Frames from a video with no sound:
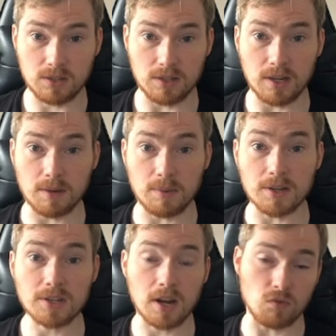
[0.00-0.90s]
to your
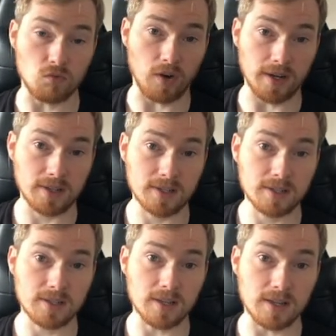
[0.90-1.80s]
database and write
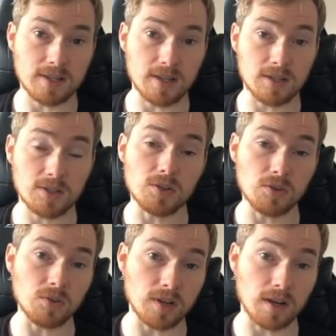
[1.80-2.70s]
data to
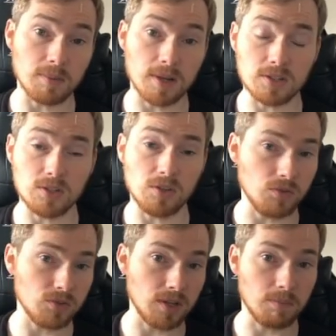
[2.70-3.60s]
your database
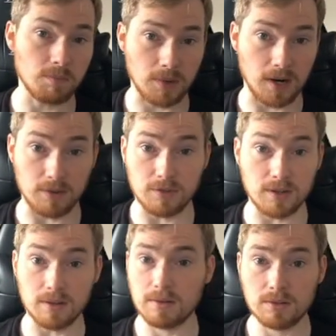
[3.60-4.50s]
using
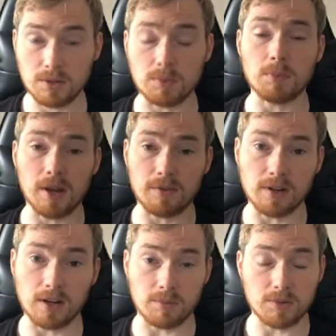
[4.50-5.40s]
Python, some of the Python
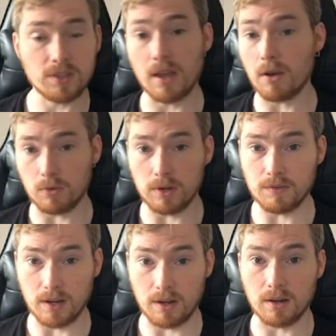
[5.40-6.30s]
libraries there, or
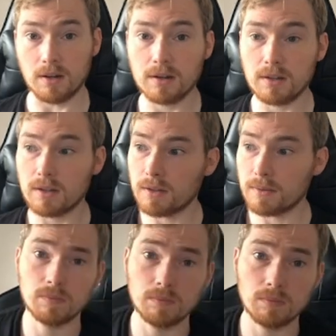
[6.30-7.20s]
even R.
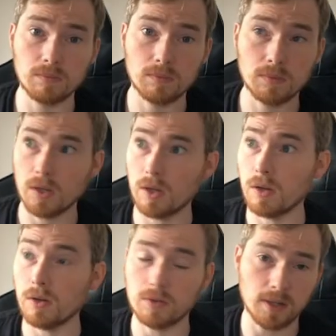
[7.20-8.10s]

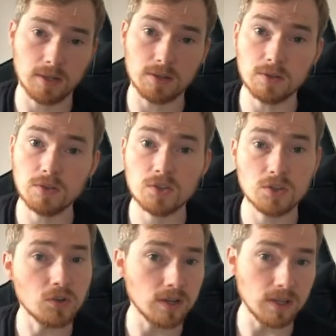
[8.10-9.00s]
Okay, to do this,
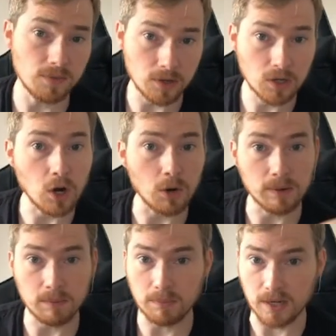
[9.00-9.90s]
you could either copy
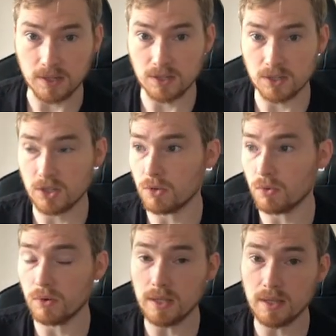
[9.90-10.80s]
and paste the
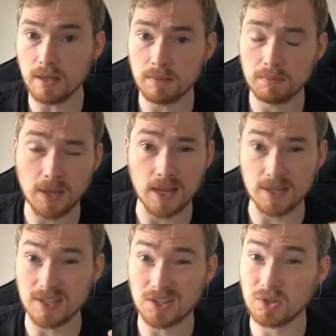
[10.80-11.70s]
SQL in there, as
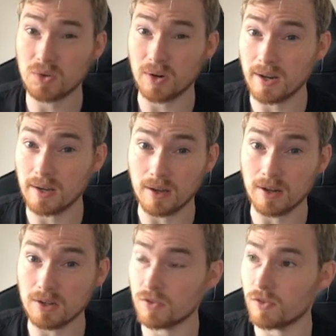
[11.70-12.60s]
this is quite a
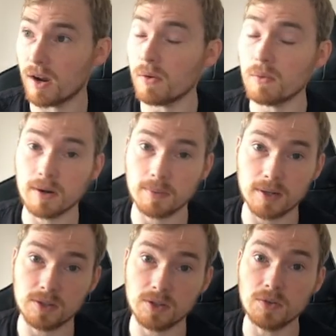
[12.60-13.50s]
large file. What I'm
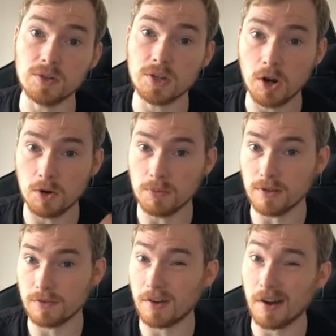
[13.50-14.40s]
going to do is open
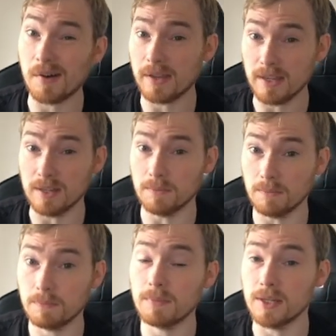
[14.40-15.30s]
the file
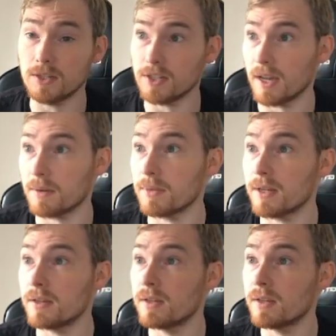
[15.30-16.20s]
in
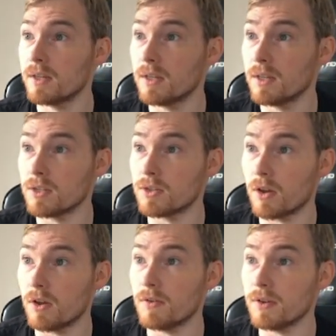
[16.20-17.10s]
pgAdmin. So go
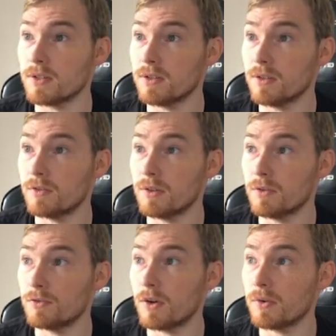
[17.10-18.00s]
over to the little
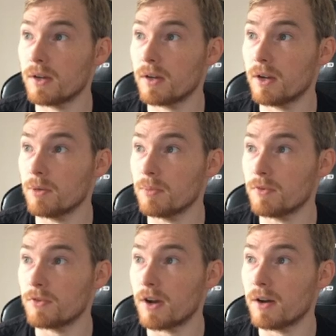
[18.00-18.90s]
folder, open
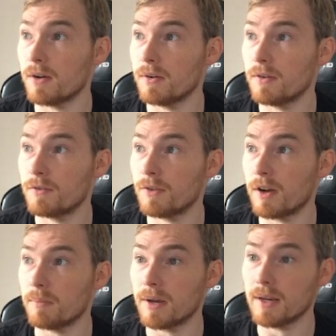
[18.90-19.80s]
file,
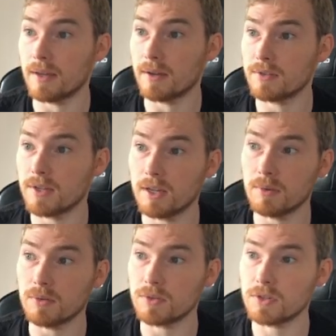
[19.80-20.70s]
find my Lego
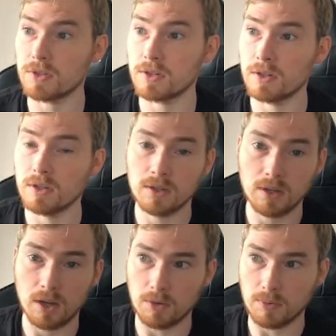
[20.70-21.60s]
tables,
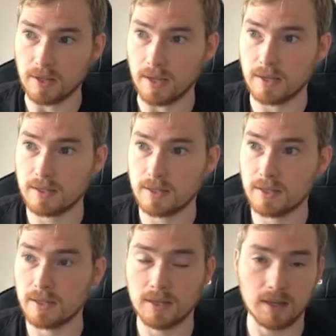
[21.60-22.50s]
open that,
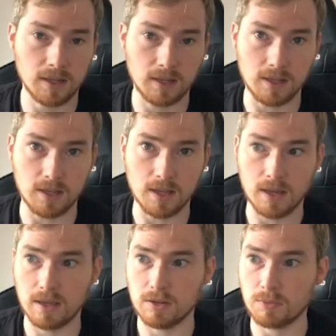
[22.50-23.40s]
and there
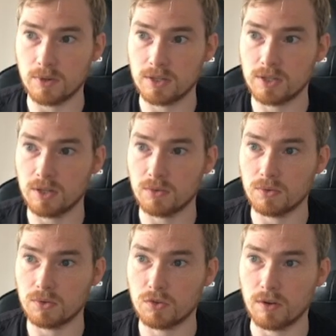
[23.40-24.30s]
is my SQL
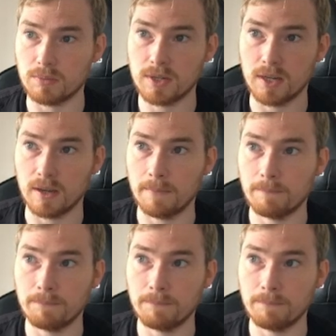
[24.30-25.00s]
script here.